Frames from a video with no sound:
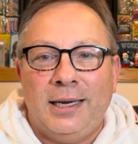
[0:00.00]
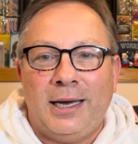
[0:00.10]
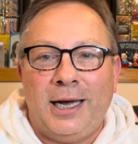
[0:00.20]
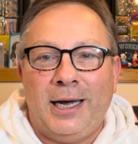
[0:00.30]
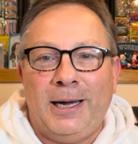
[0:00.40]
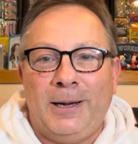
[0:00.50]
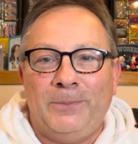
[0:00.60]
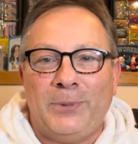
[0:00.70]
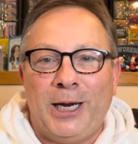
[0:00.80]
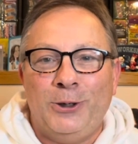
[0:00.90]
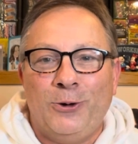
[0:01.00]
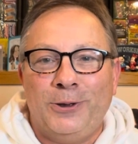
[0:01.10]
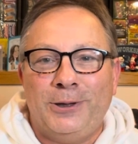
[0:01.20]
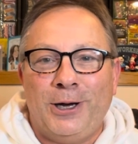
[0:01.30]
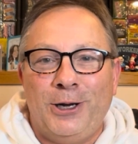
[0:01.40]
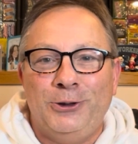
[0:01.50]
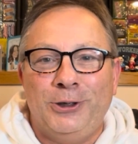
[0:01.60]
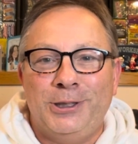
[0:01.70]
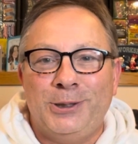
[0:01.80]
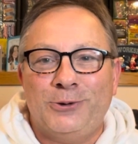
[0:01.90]
I know with the
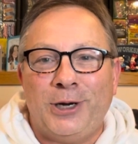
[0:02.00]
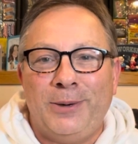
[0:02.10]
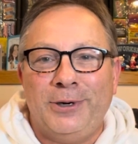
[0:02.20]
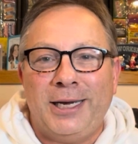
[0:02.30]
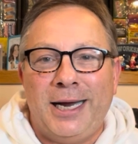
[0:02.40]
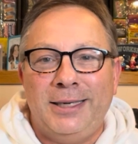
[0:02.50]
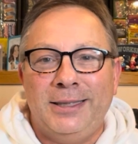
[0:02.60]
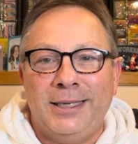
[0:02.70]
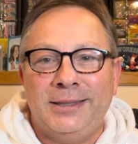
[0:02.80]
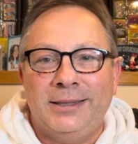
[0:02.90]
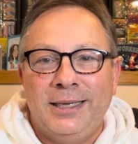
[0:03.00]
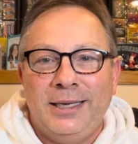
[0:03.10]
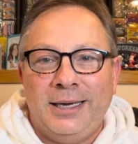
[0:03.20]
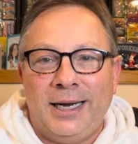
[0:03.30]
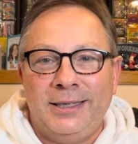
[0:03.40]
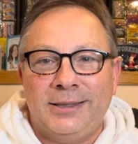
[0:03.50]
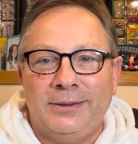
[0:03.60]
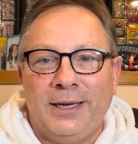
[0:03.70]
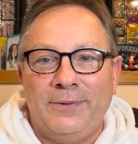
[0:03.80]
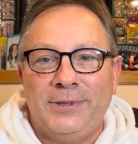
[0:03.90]
100 subscriber contest, I just
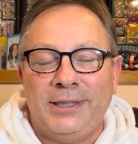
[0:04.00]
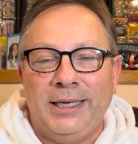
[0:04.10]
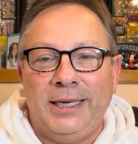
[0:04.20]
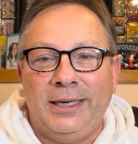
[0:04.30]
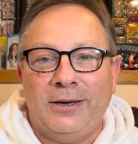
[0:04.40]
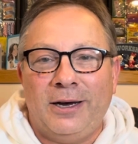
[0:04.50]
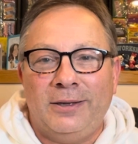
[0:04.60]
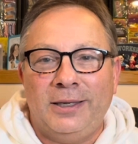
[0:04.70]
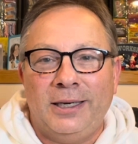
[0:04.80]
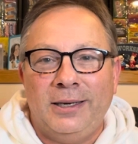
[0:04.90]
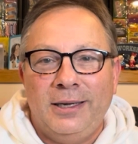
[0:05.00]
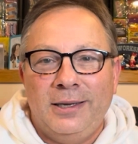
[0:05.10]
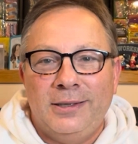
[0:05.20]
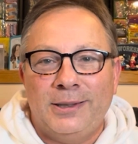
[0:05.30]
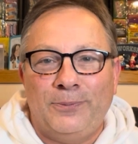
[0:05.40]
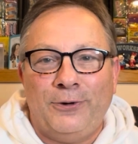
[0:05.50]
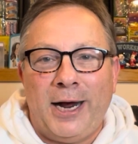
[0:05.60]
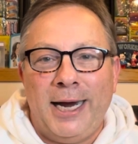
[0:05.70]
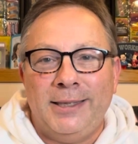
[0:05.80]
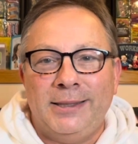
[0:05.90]
love seeing all the
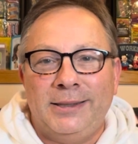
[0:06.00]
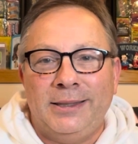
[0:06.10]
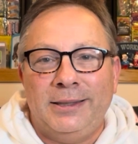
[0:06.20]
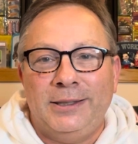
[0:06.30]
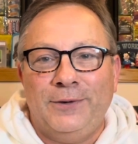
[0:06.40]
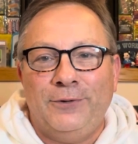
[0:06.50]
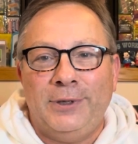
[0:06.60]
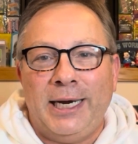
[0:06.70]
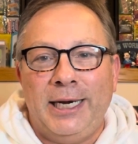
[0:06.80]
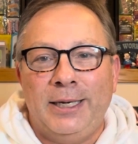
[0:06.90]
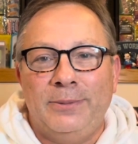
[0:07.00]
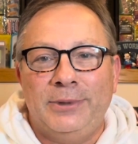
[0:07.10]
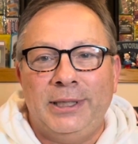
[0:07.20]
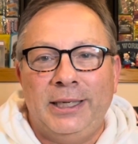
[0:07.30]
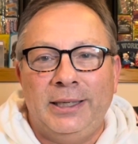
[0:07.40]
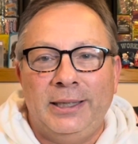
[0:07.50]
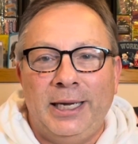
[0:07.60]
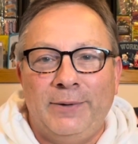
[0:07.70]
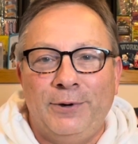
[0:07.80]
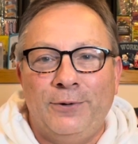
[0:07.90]
surprises and different items in
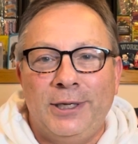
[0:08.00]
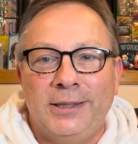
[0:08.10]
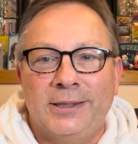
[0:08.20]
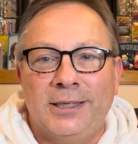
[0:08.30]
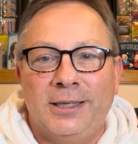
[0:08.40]
everyone's